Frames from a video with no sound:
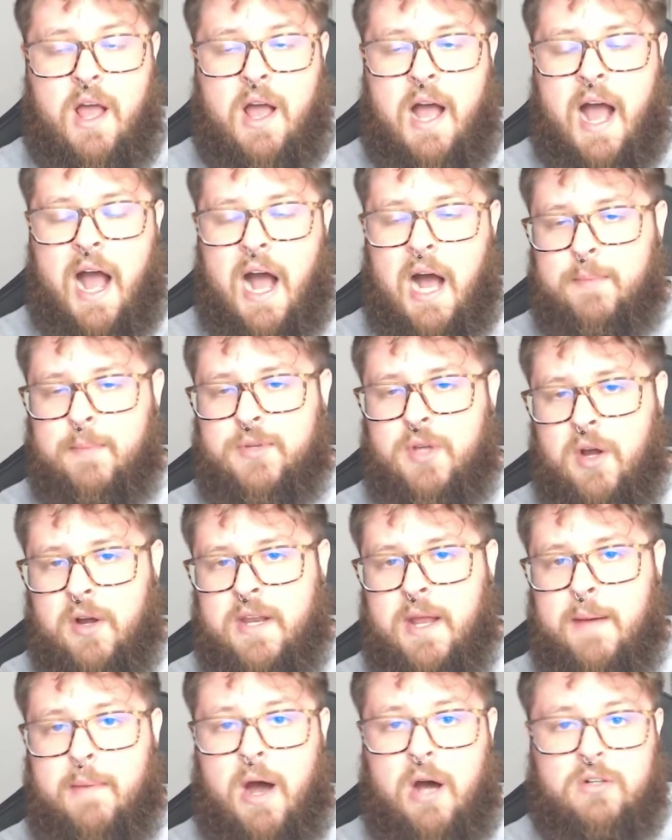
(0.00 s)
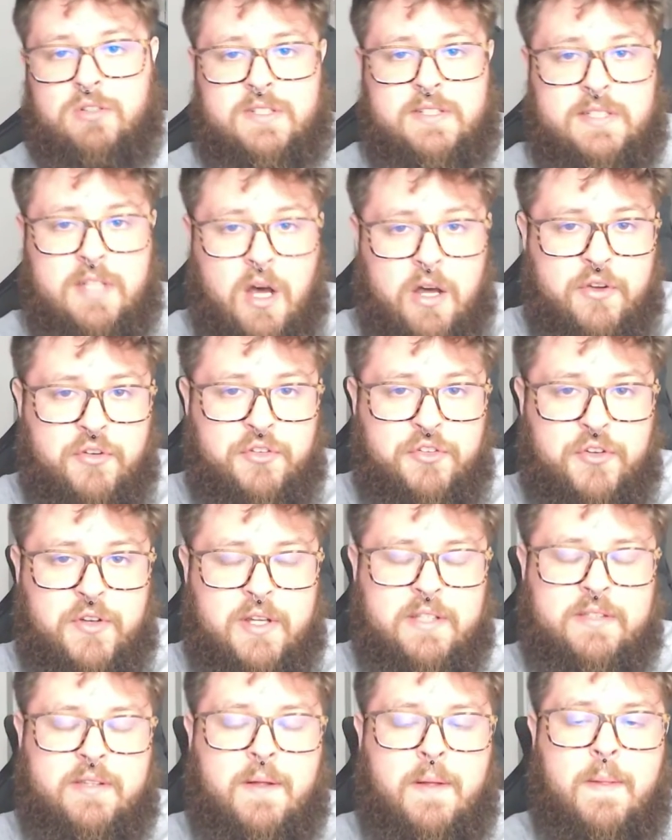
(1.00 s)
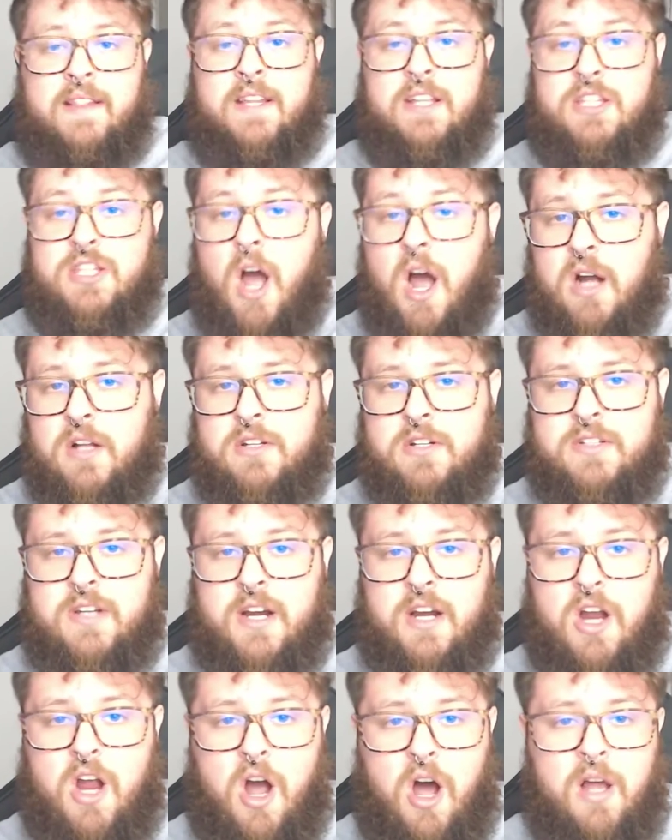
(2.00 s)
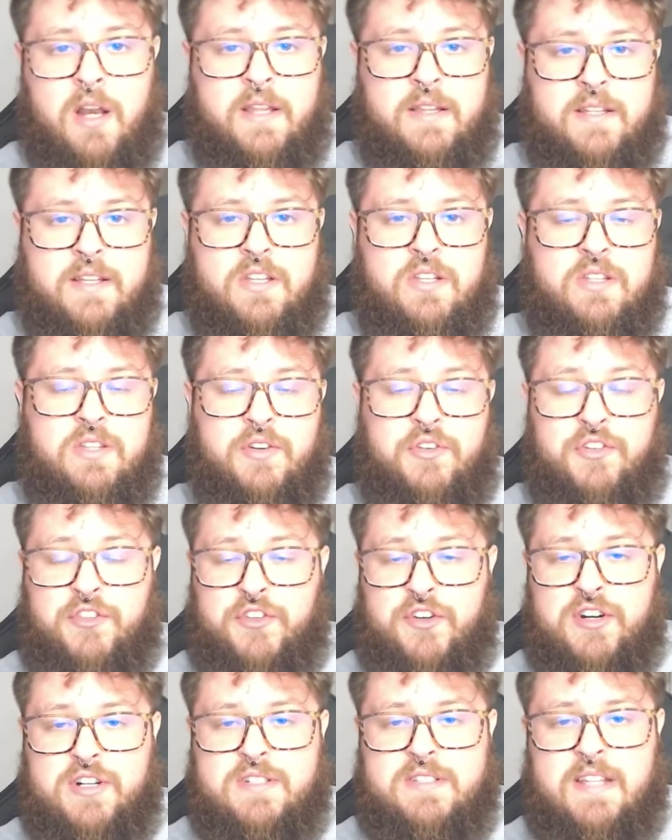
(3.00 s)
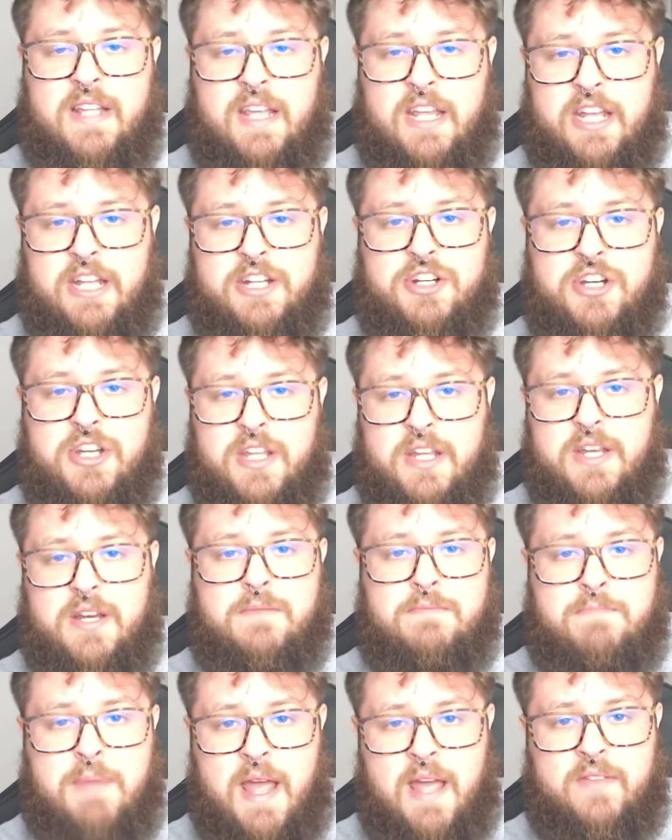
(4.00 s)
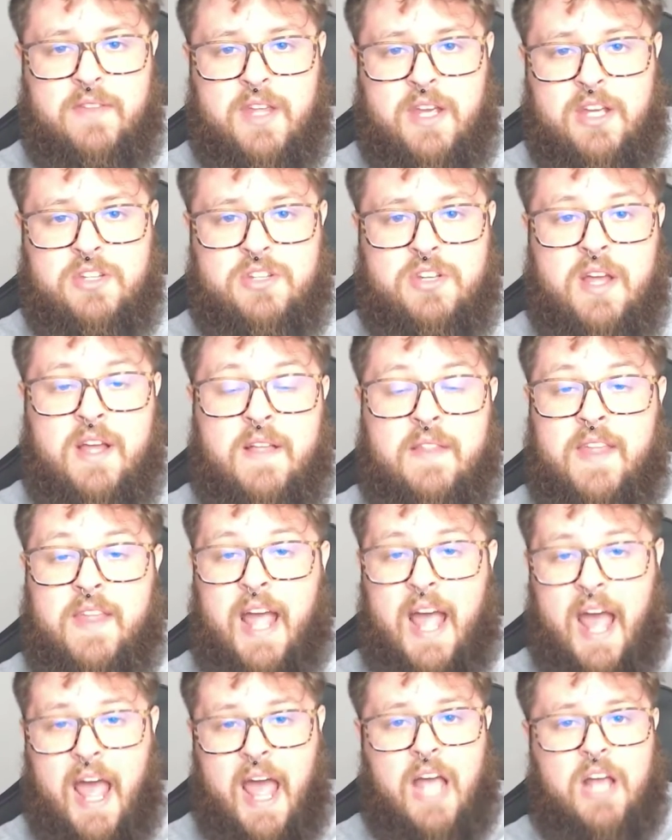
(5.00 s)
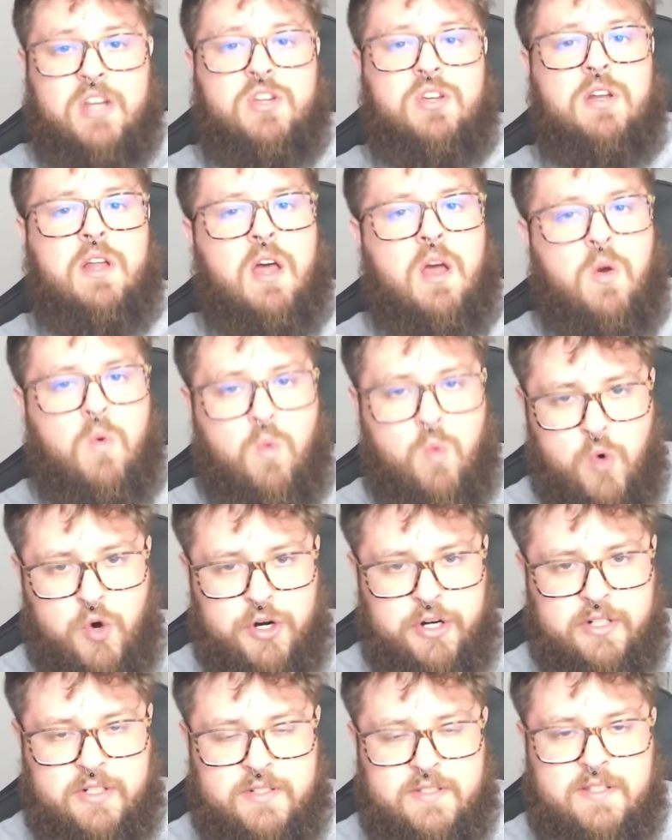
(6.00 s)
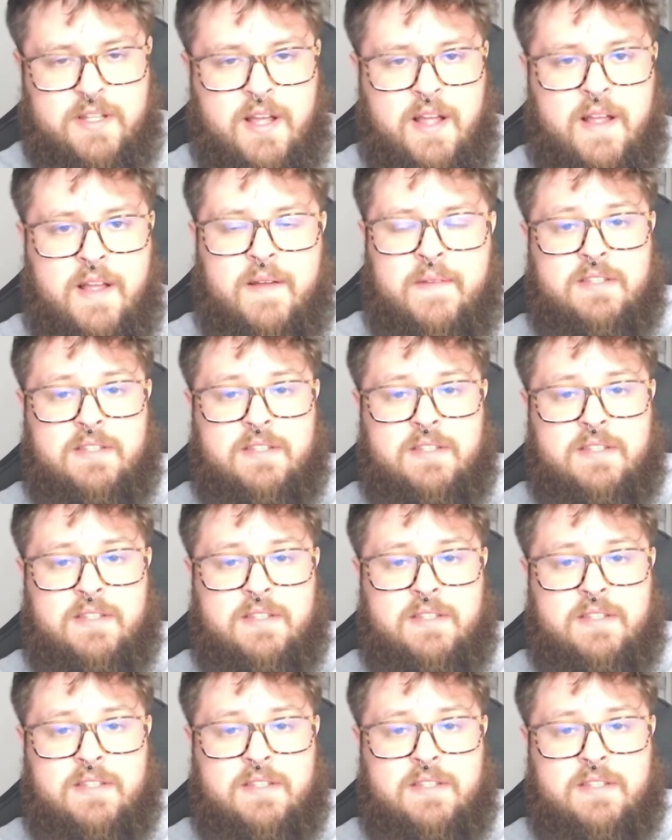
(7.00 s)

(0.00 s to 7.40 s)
I'm talking about Sonofit and the doctors are calling this the first inner ear bandage that actually works.